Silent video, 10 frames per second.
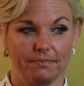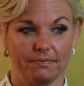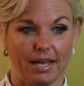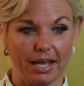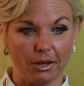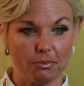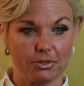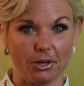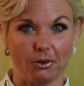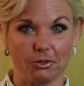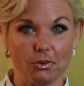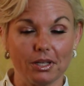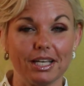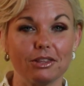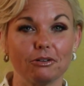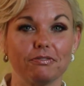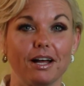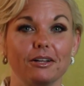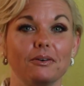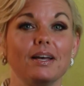I hope so. You can either
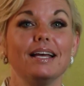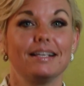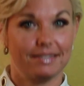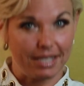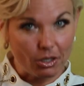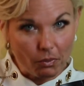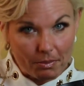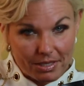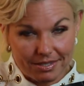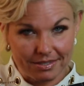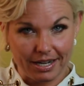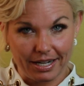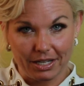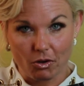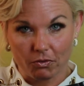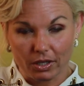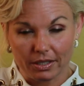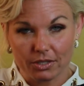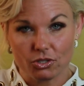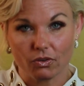follow Single Women Society over on
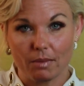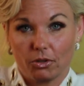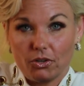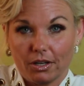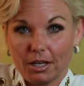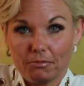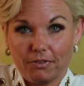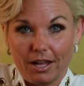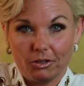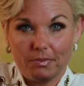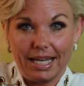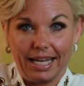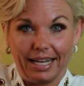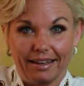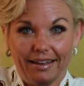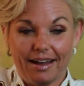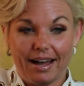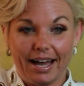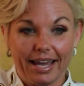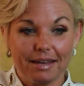Instagram or you can come follow me.
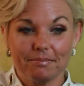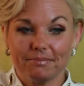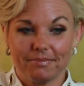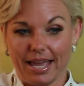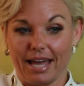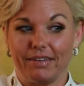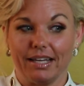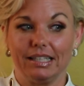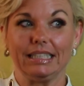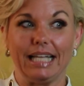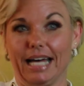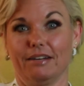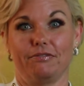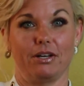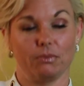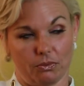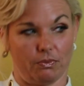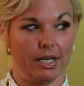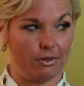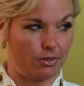I'm having a lot of fun with
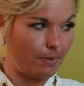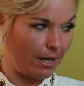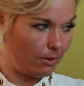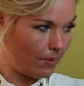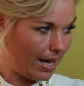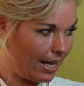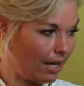reels, by the way.